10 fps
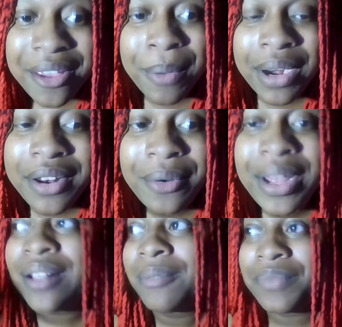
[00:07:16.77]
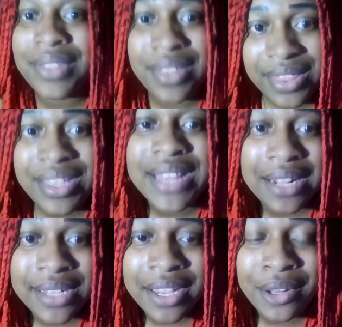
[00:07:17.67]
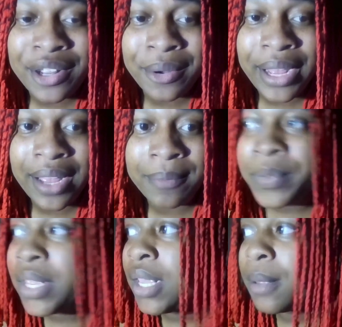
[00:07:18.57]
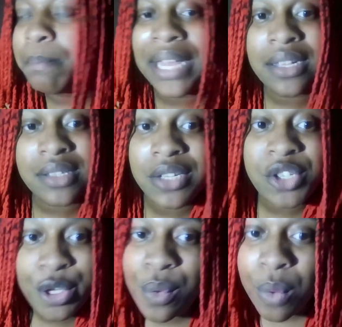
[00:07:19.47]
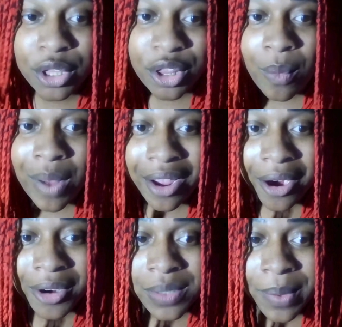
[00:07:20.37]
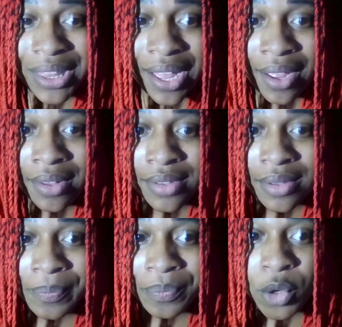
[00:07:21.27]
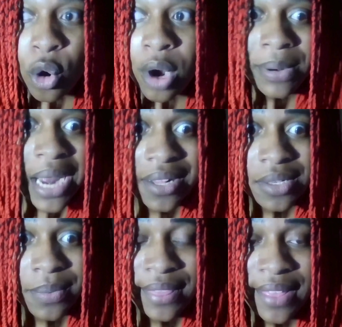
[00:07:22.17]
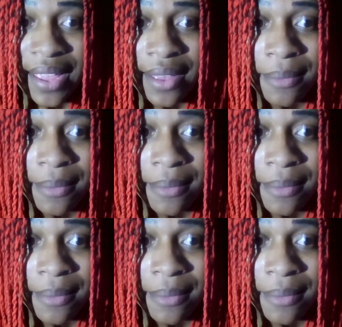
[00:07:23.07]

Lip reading: want to do it, then that's how you do it. But since you weren't the one cursed with this or blessed with it,